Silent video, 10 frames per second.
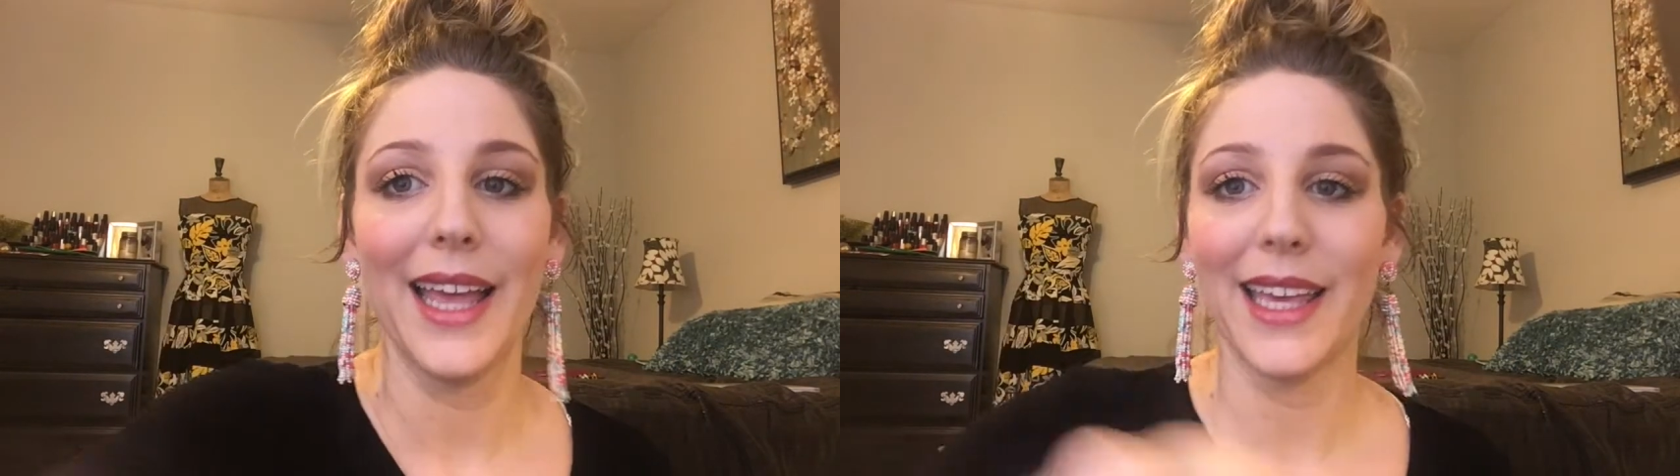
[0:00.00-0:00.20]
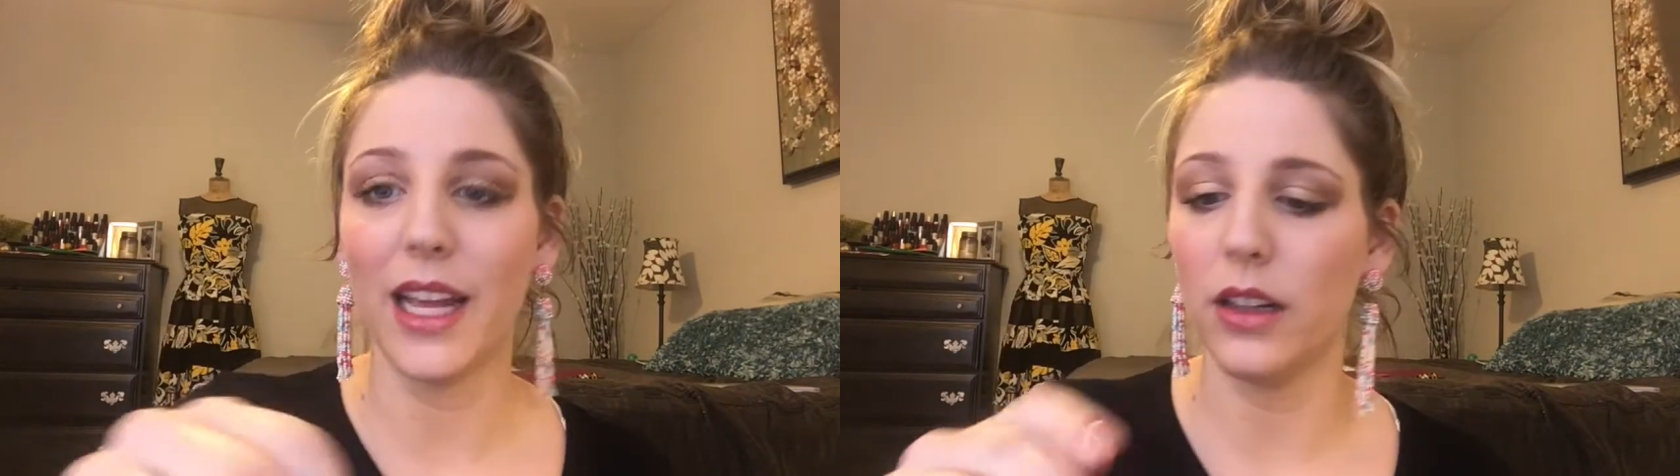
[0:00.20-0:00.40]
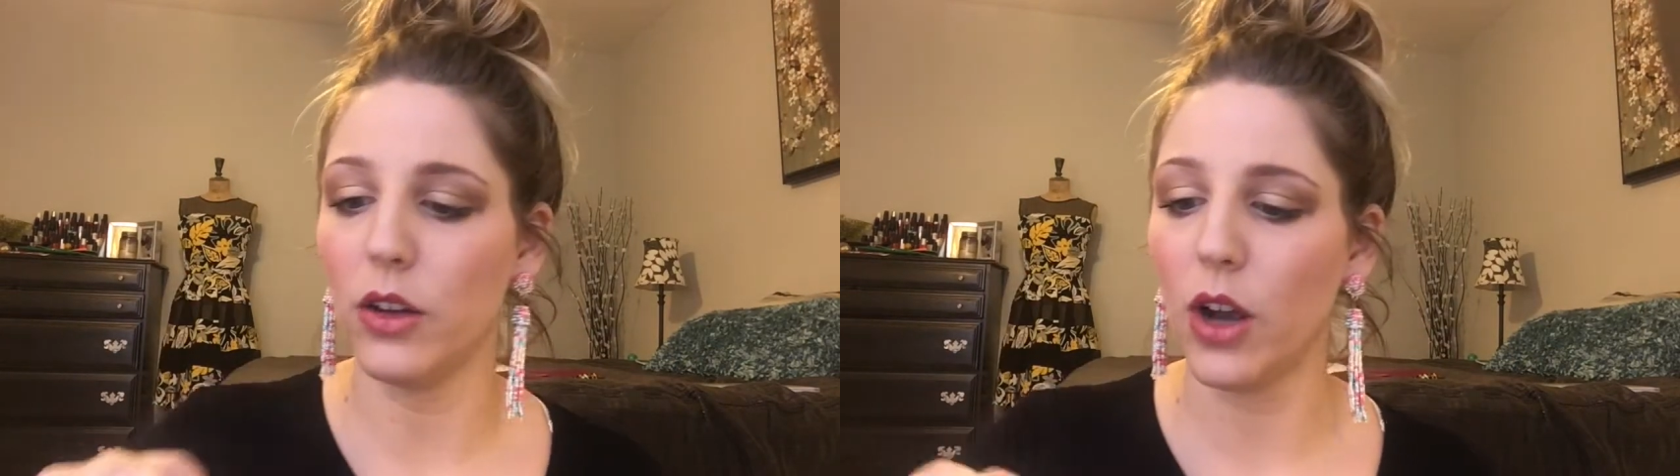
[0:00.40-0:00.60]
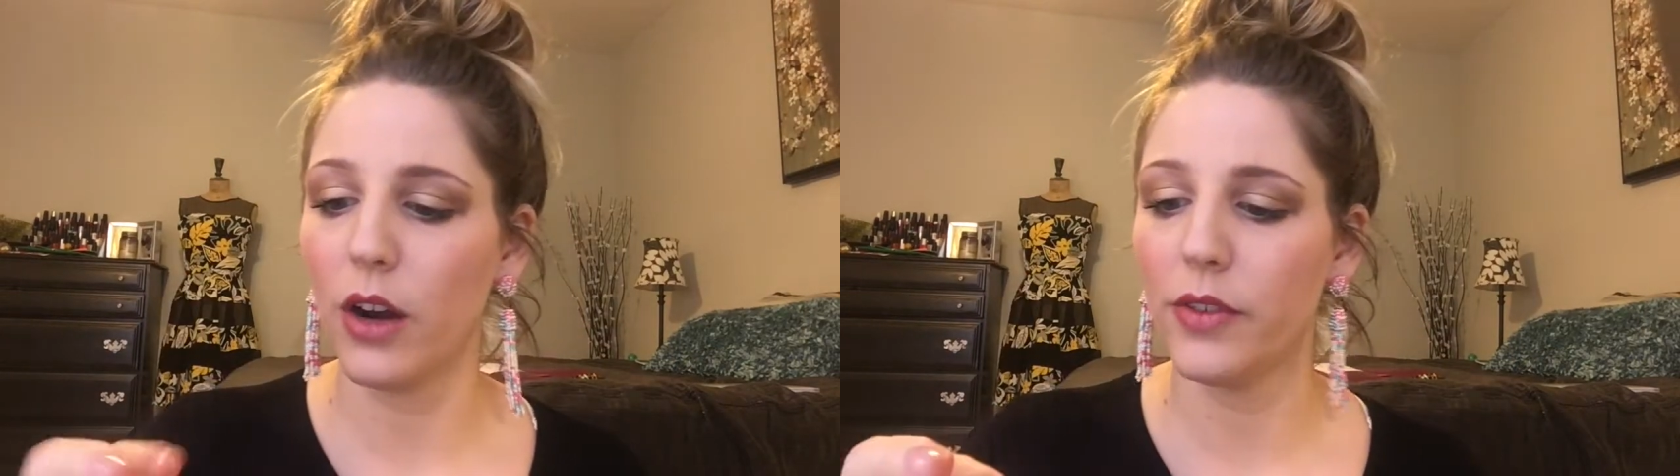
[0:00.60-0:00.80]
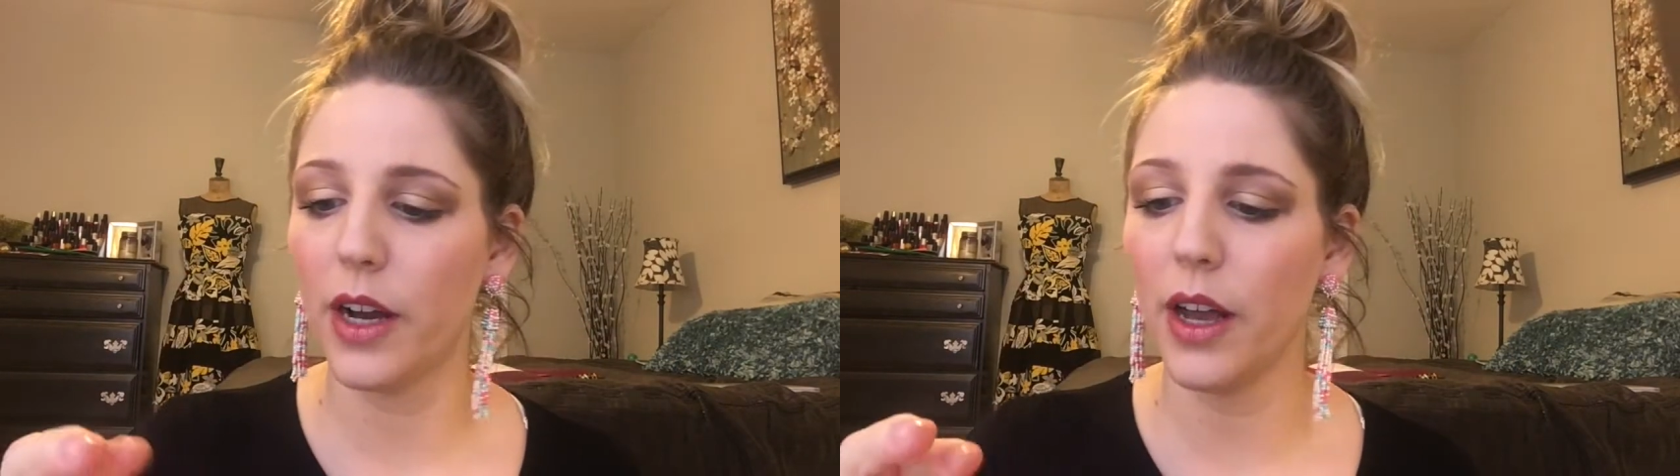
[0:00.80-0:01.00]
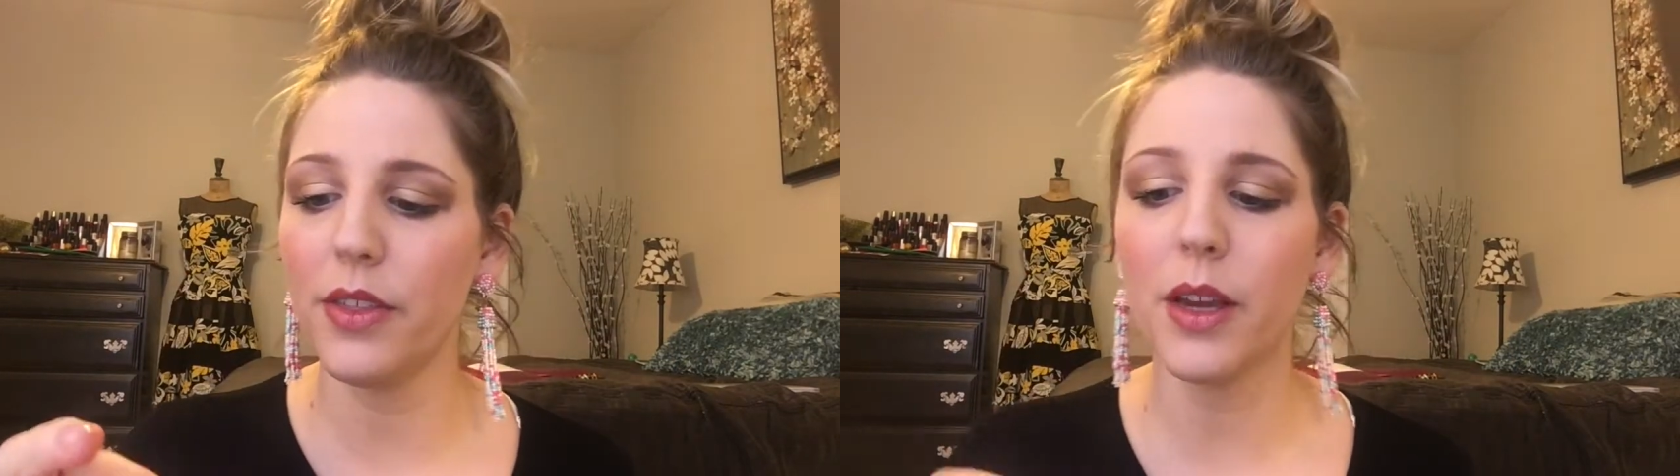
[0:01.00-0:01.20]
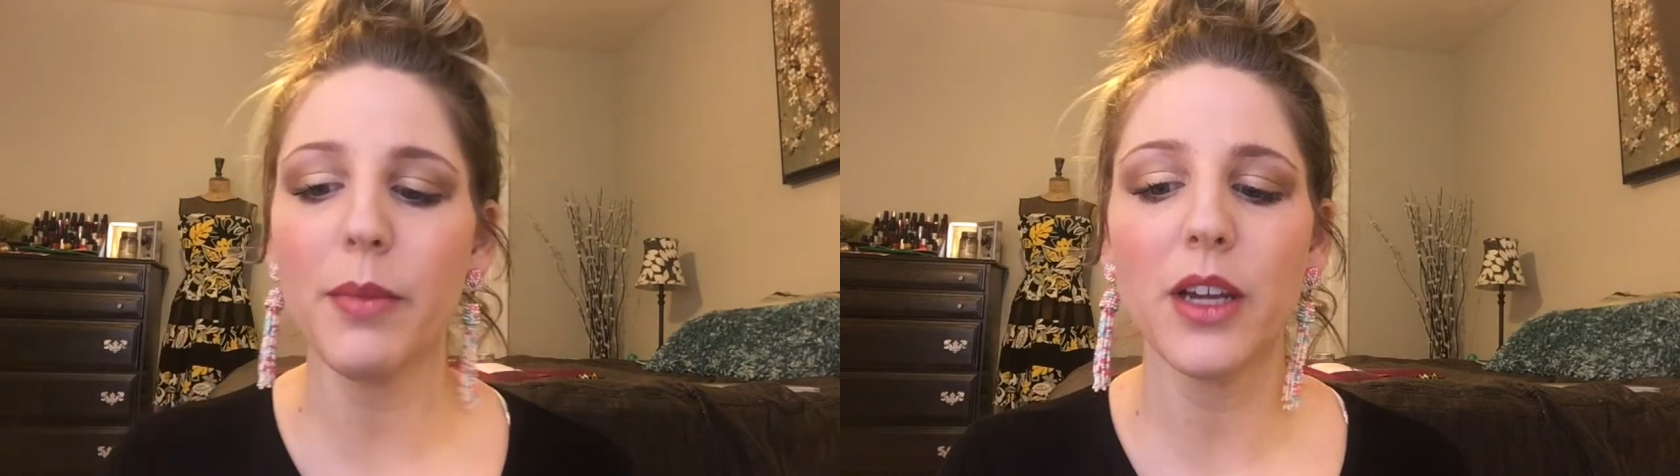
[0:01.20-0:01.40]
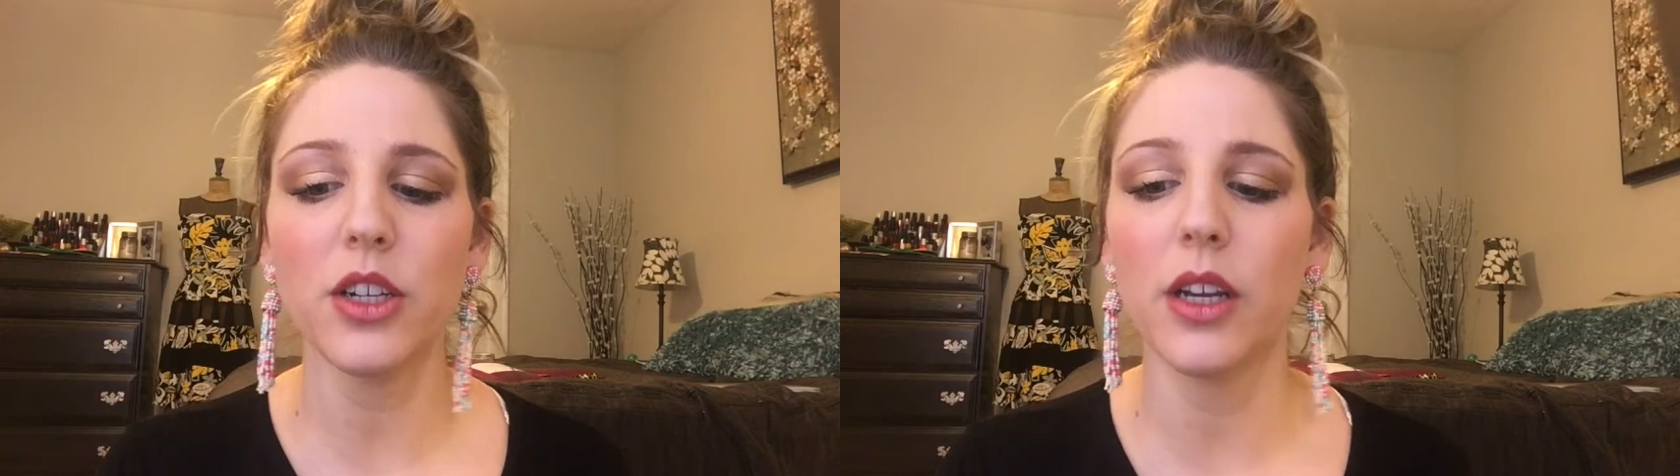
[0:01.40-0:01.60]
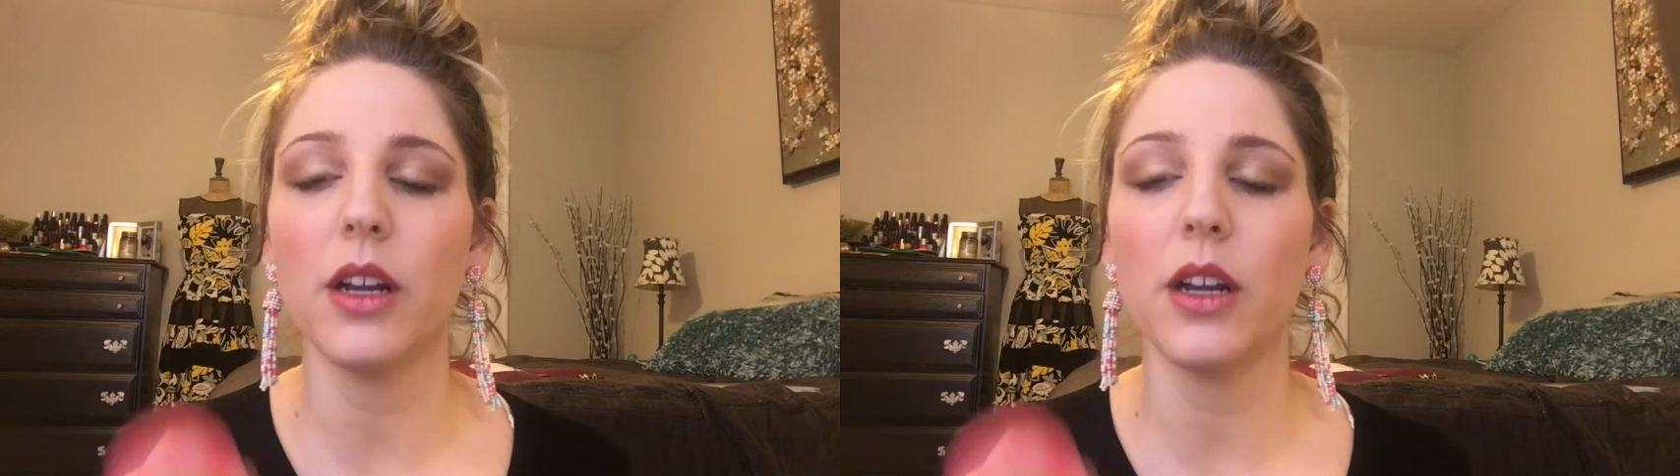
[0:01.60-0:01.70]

getting a little carved out. I think I'm actually